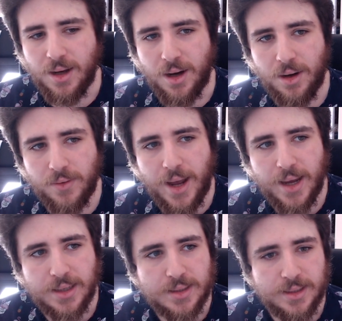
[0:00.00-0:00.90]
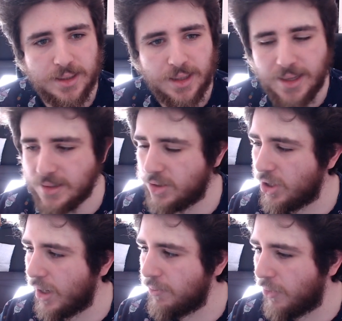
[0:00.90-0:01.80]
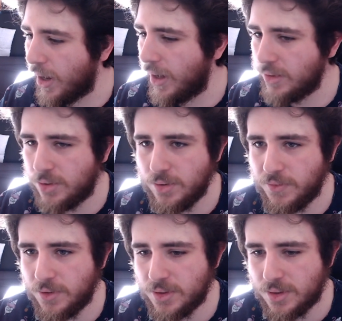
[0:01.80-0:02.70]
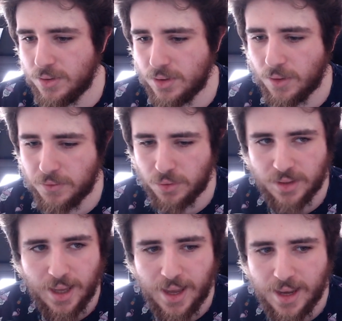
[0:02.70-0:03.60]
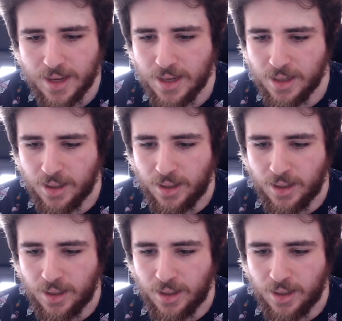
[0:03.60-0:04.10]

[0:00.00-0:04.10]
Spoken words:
Alright, let's jump right to the first news of today.